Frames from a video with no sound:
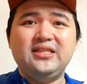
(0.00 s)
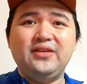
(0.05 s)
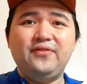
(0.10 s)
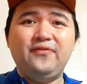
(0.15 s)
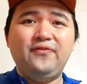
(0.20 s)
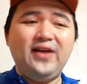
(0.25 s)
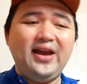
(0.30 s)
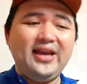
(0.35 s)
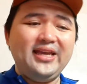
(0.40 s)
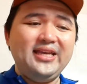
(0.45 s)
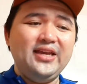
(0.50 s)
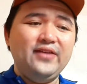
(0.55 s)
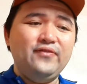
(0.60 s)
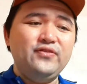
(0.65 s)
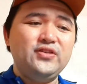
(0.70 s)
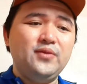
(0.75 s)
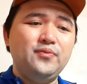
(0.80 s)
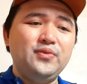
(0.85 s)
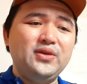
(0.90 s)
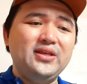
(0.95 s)
if I give
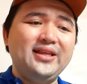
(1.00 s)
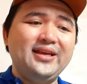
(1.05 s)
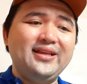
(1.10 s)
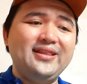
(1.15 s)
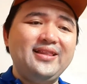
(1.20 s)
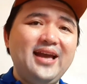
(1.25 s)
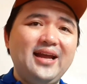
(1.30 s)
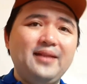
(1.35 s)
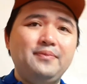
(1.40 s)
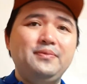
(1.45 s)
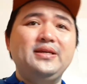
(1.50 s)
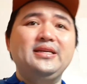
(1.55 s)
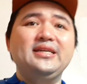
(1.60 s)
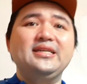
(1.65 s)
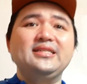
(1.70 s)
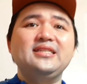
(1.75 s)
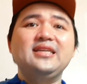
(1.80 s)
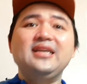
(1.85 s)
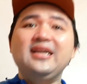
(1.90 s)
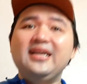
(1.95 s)
something like that because